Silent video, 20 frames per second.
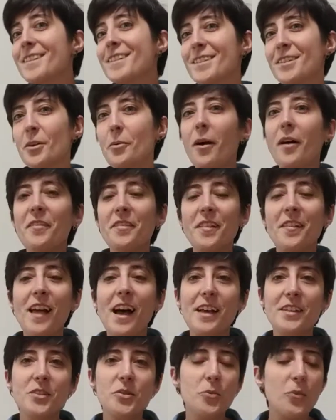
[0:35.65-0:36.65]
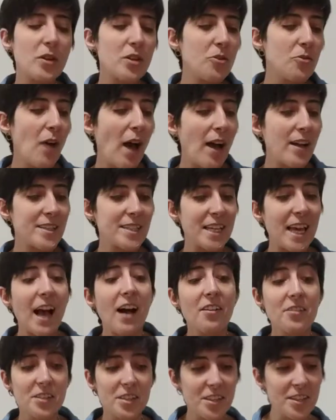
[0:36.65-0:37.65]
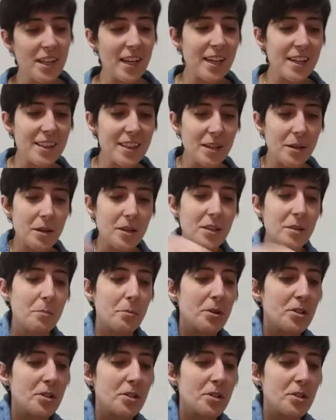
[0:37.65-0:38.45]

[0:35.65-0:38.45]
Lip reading: So on the last one you had to calculate the